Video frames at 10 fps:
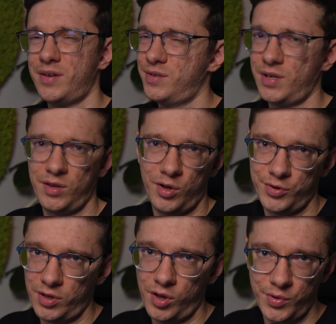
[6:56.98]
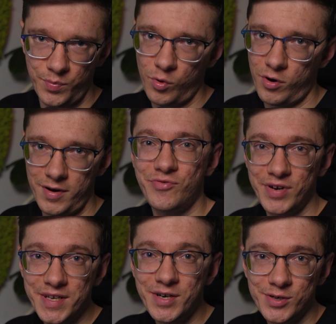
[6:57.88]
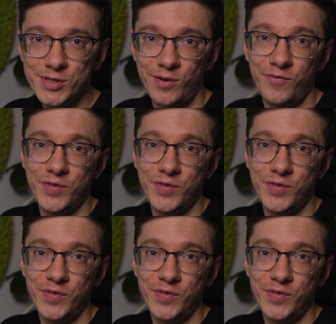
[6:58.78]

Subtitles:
and a lot more. 3 years of